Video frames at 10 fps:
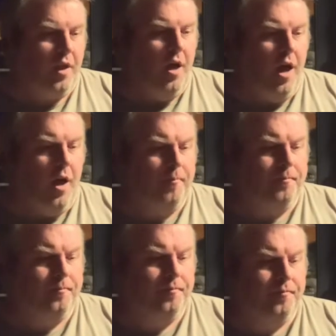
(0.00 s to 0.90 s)
But
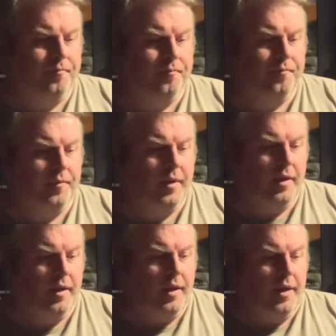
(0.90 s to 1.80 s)

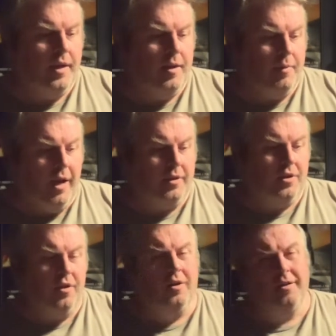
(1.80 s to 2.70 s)
yeah,
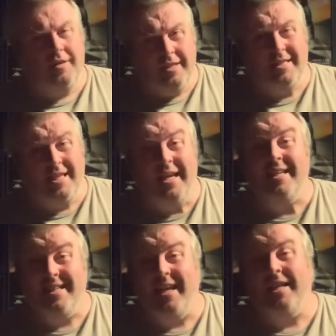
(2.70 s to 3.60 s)
so it's
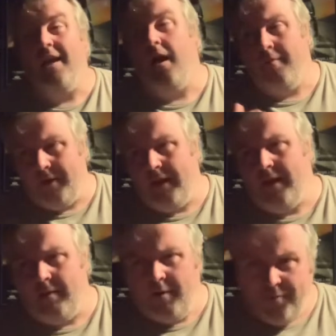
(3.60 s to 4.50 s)
getting there. I'm getting
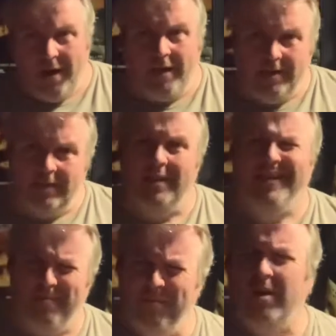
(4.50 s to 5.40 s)
there. My brain is in
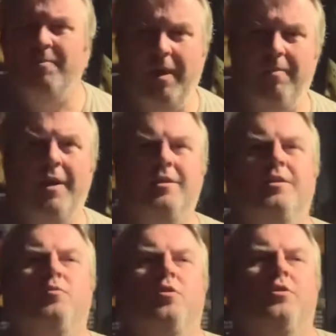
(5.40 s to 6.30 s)
a much better place than
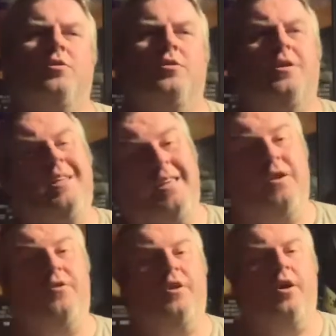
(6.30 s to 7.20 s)
it was a
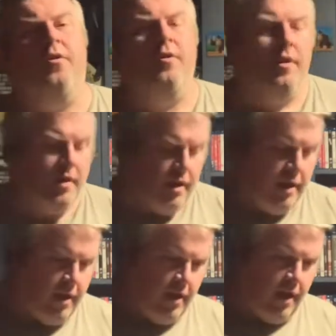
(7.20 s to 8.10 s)
year ago.
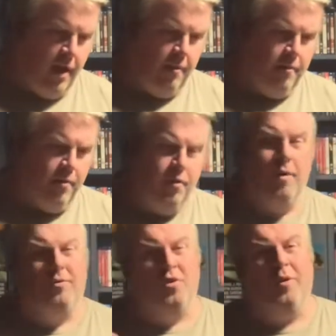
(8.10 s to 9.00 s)
Although
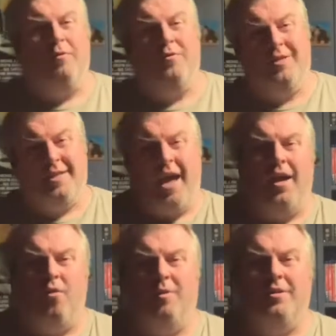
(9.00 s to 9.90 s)
I'm still waiting for a
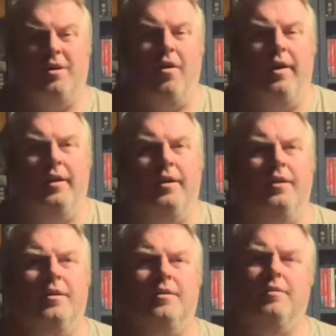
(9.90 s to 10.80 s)
scan on my side
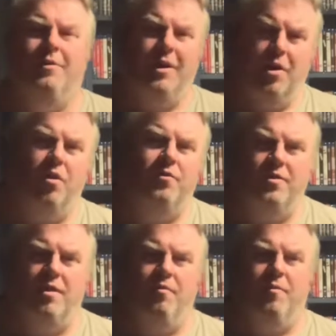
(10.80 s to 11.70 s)
because I'm getting a lot of
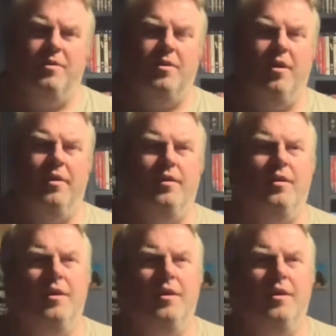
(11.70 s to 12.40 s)
discomfort on my side.